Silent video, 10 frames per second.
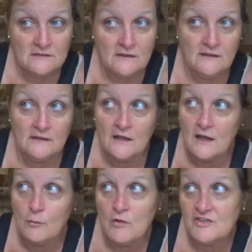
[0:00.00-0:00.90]
and
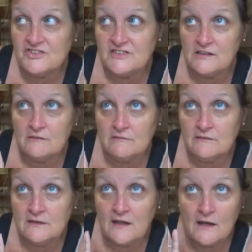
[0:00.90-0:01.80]
I washed down
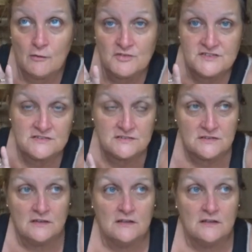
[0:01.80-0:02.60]
the house.